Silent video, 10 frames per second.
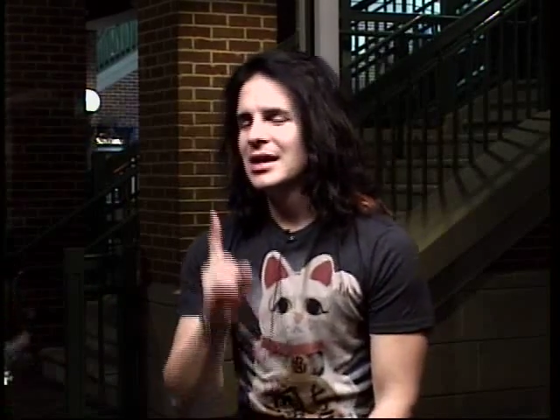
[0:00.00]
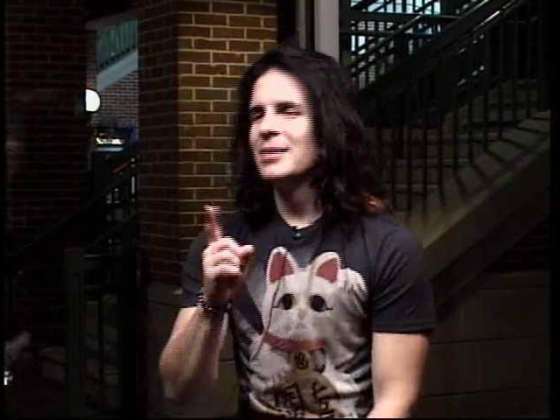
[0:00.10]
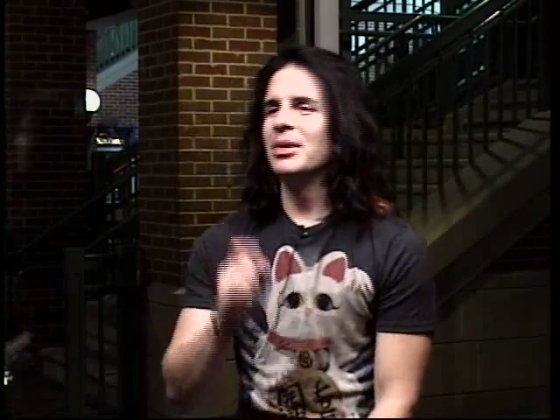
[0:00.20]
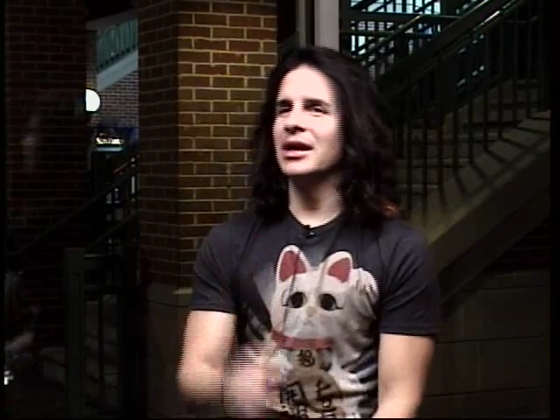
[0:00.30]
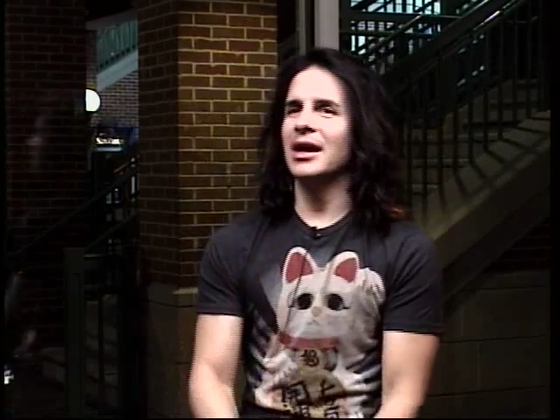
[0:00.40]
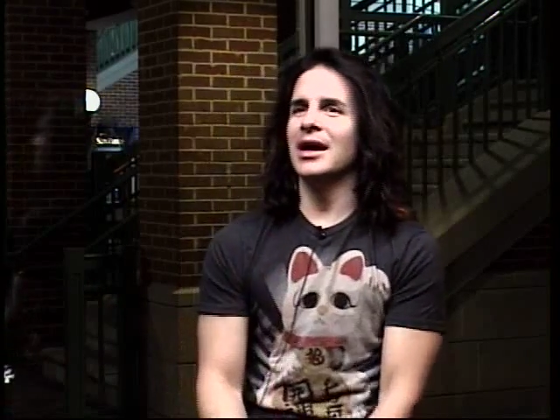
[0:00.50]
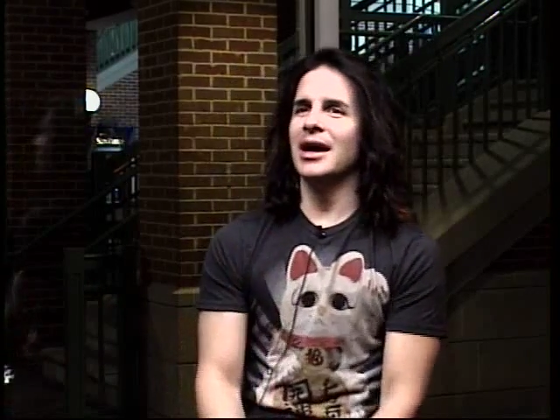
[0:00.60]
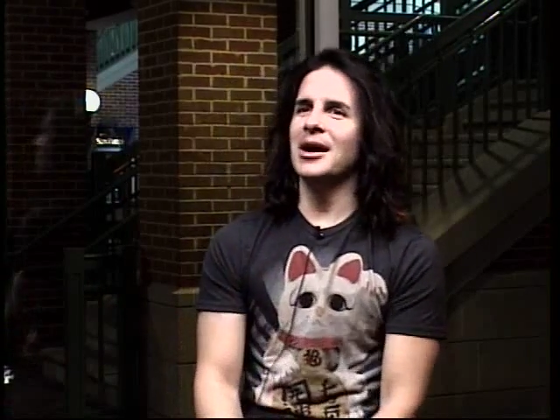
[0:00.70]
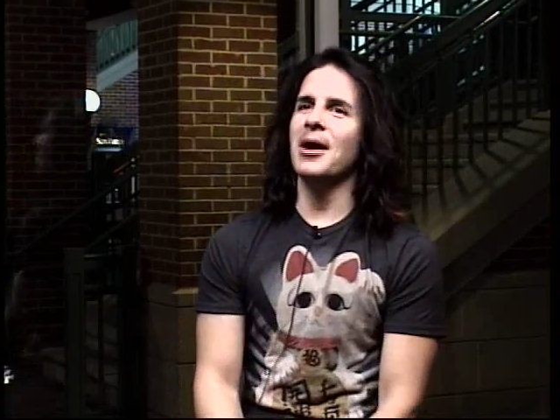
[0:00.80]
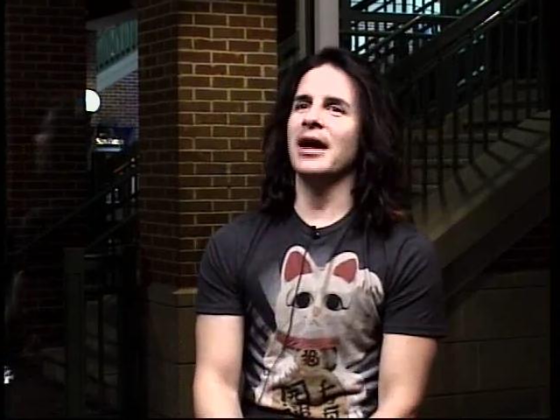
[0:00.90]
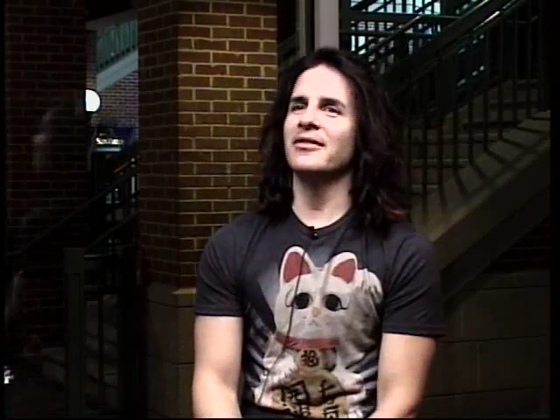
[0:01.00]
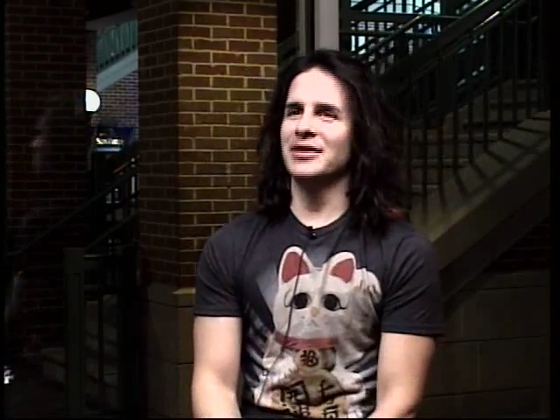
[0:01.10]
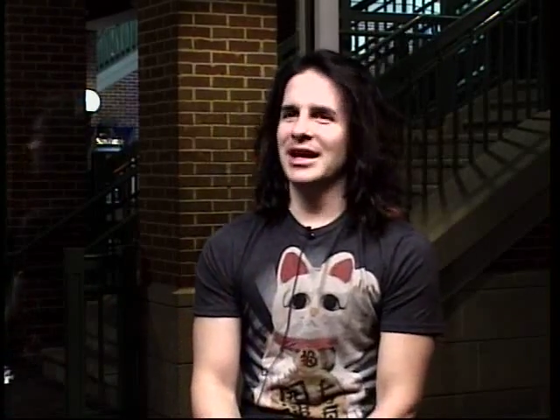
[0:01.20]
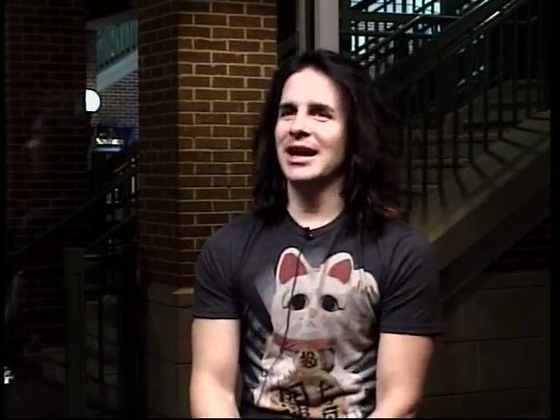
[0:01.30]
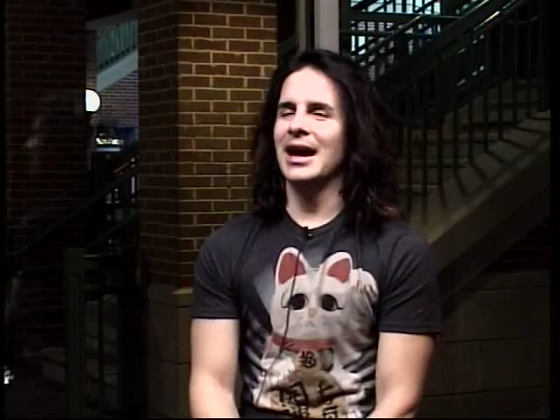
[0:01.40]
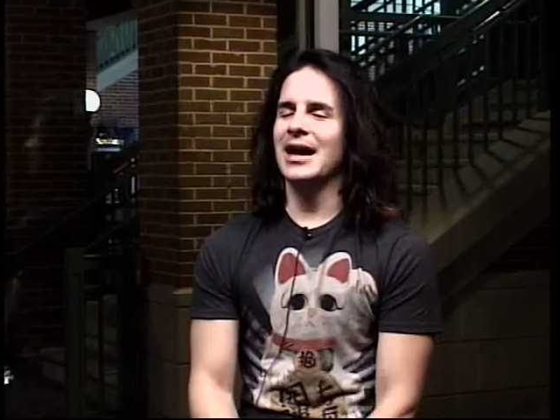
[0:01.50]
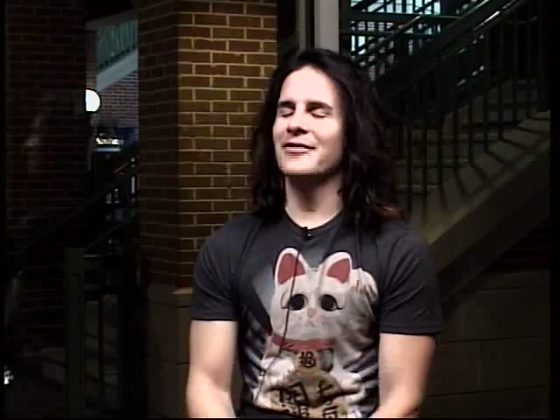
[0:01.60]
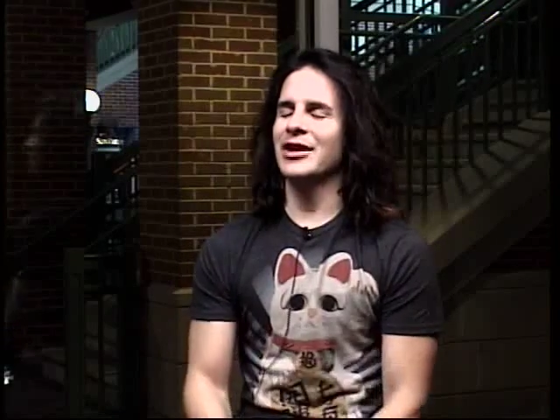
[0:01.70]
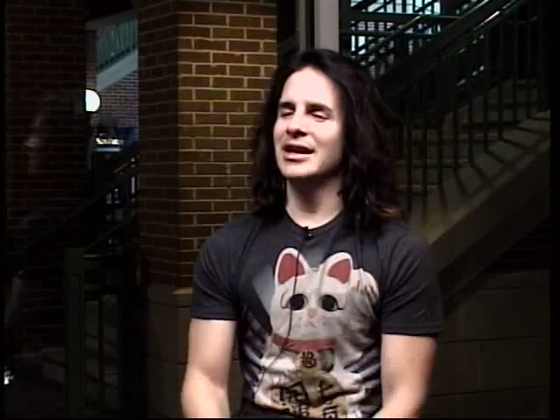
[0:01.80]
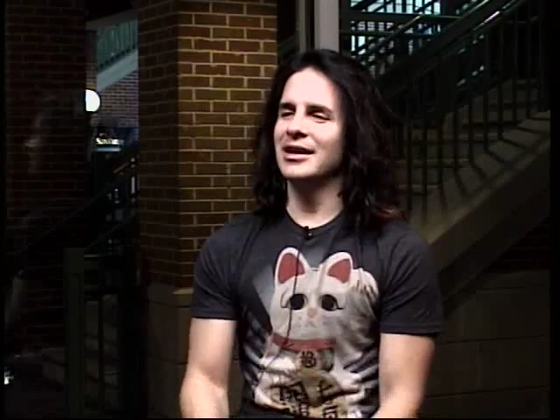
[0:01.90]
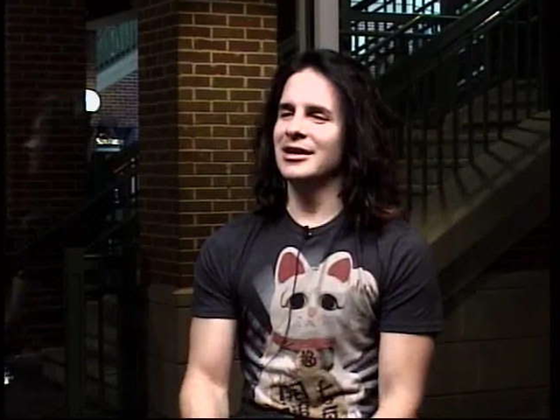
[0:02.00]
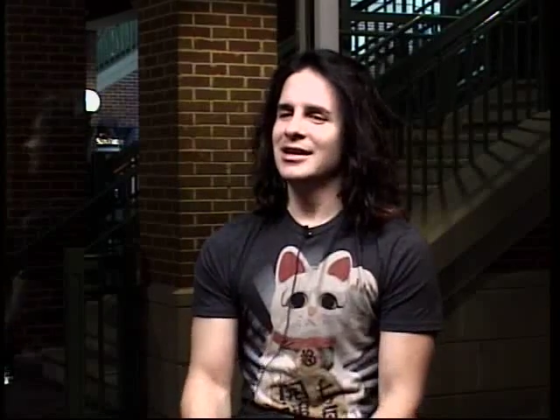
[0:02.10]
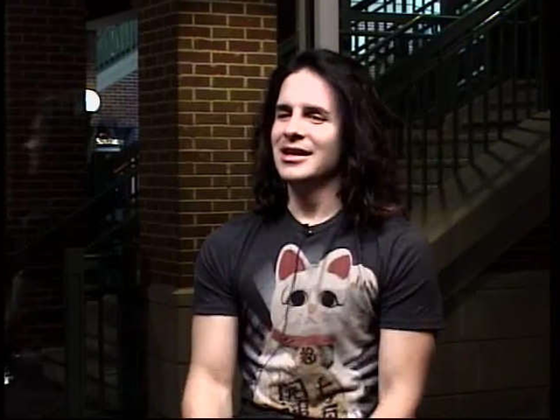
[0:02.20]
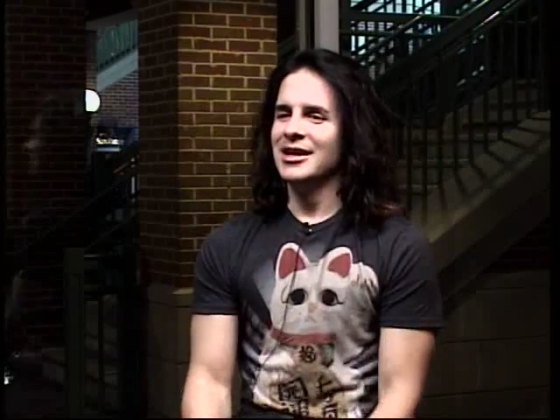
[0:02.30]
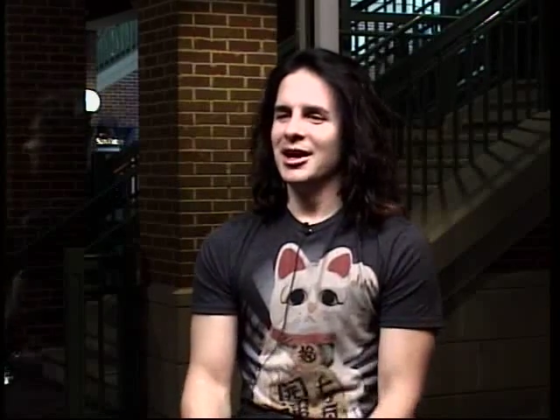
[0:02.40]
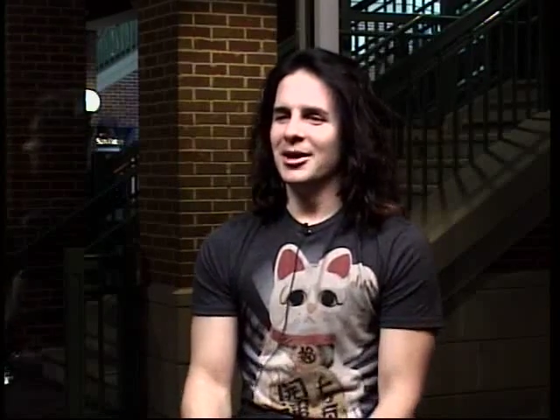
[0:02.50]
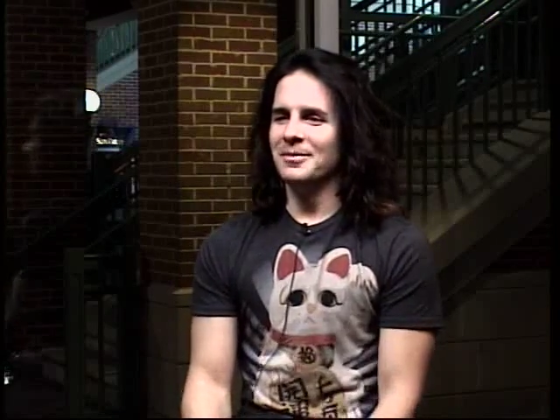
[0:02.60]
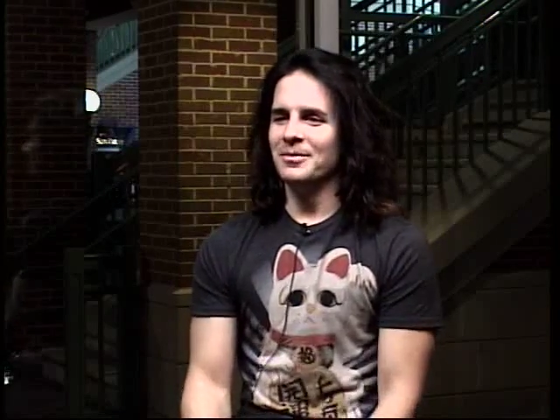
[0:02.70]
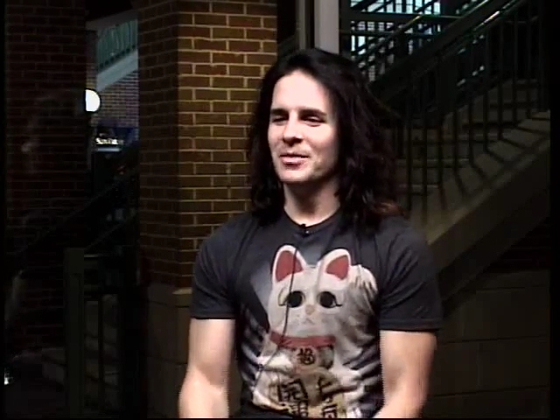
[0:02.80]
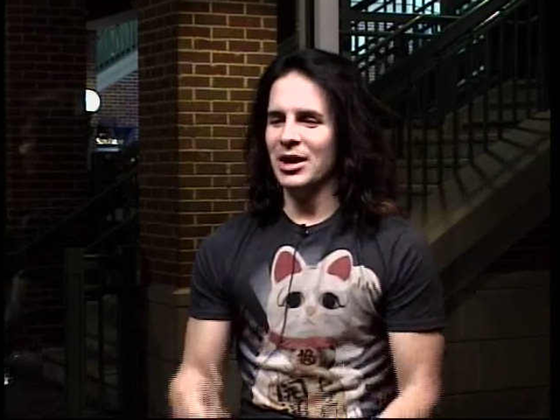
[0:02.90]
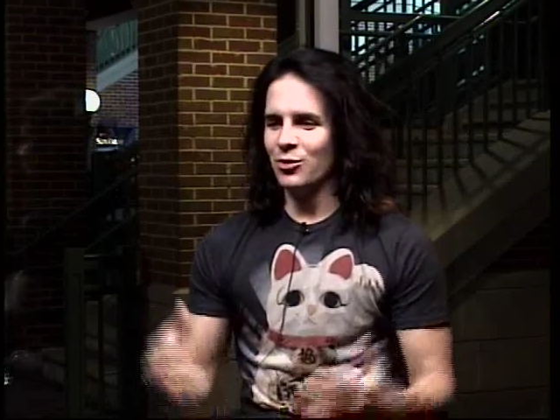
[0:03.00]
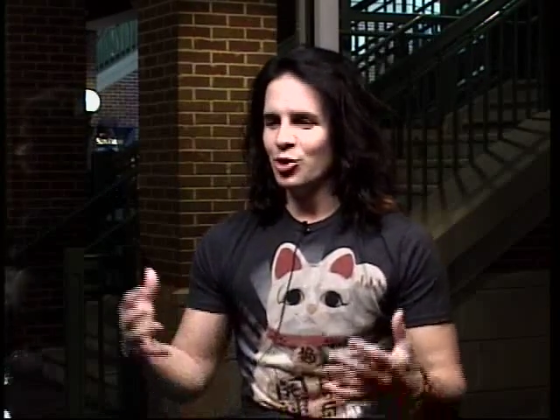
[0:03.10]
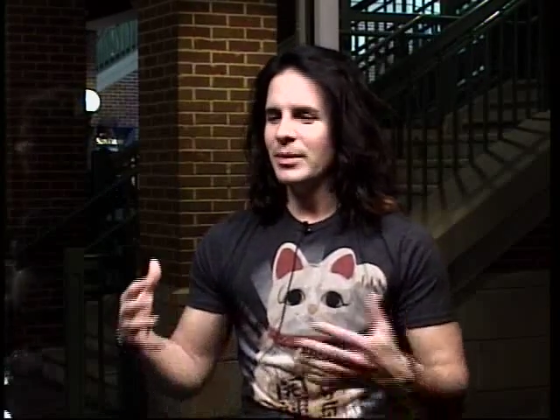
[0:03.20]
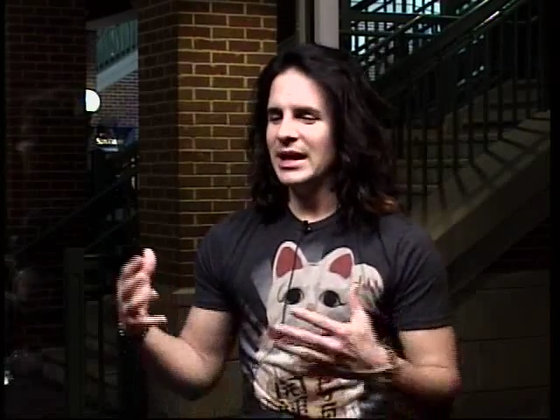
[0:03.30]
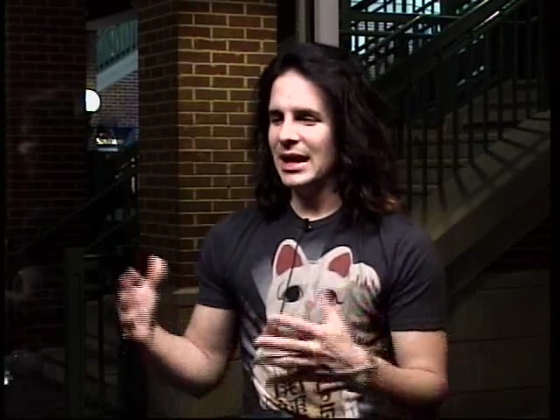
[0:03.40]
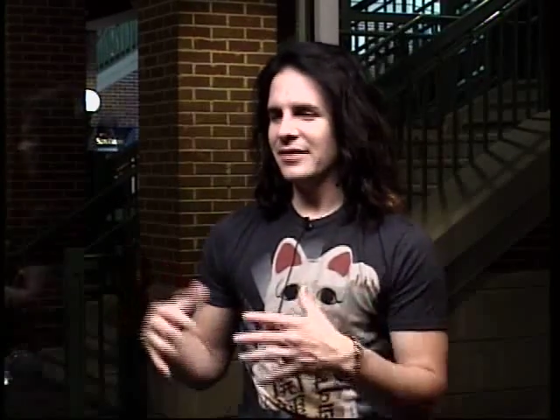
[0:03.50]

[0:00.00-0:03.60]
but I have a roommate.